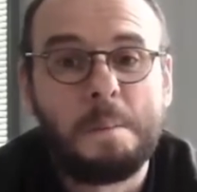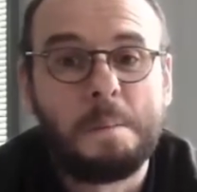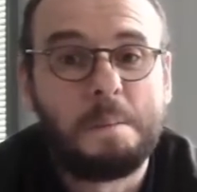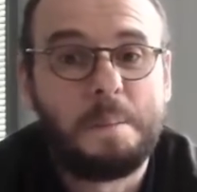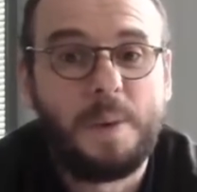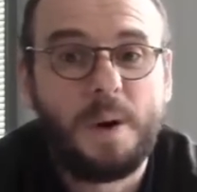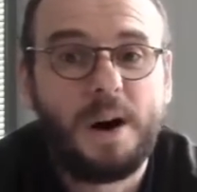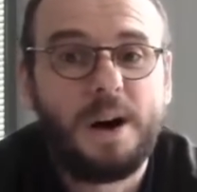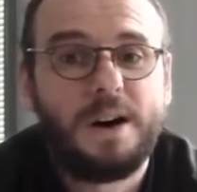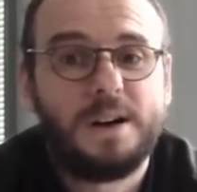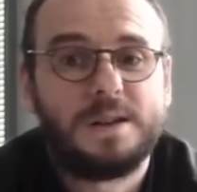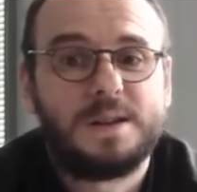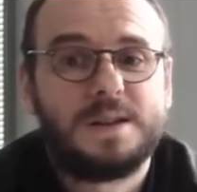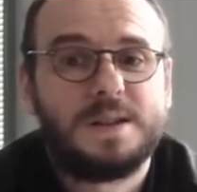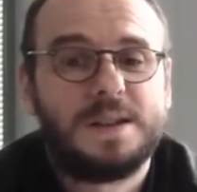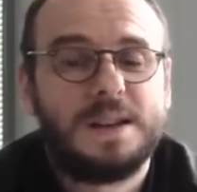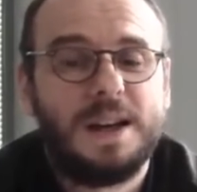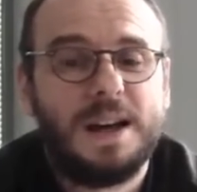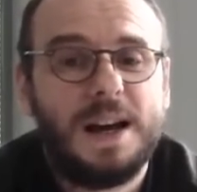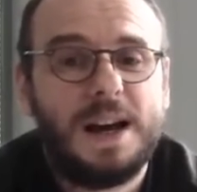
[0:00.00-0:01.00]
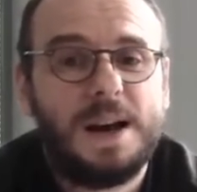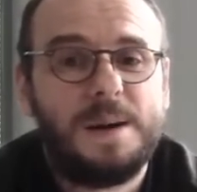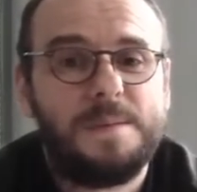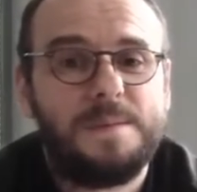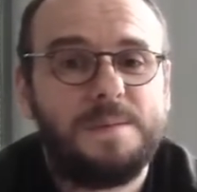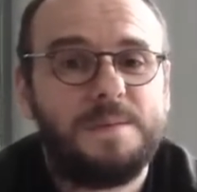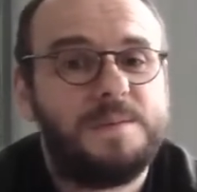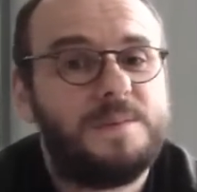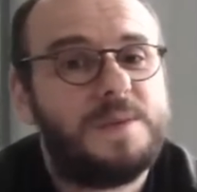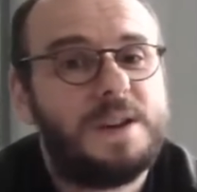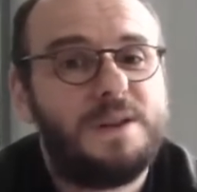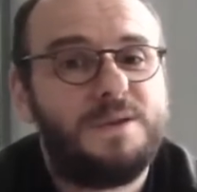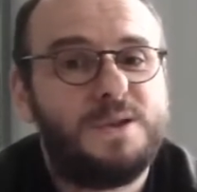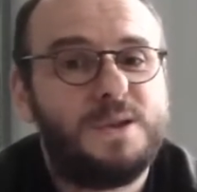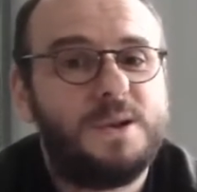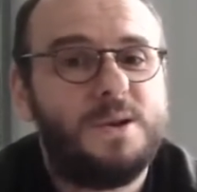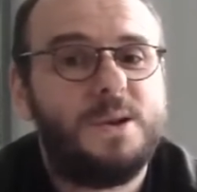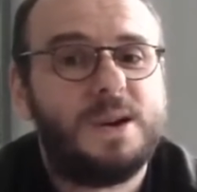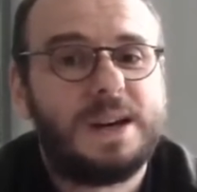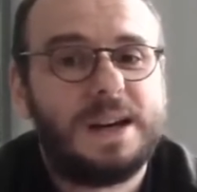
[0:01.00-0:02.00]
But if
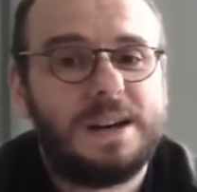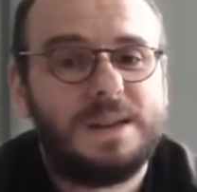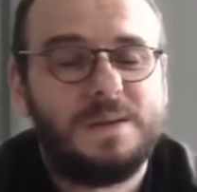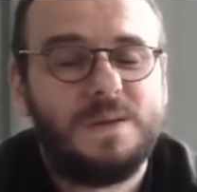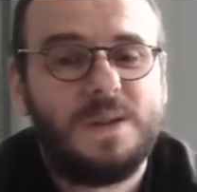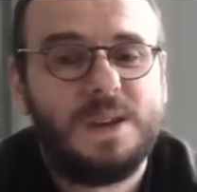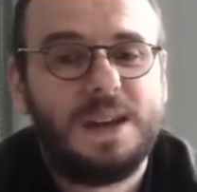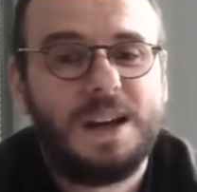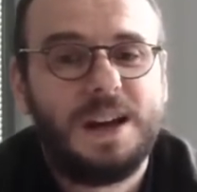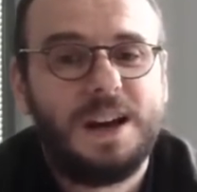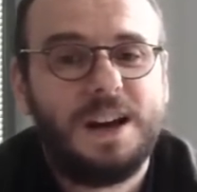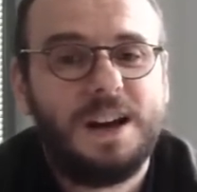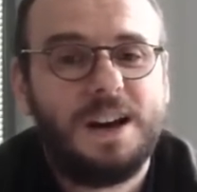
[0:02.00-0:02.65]
you look at the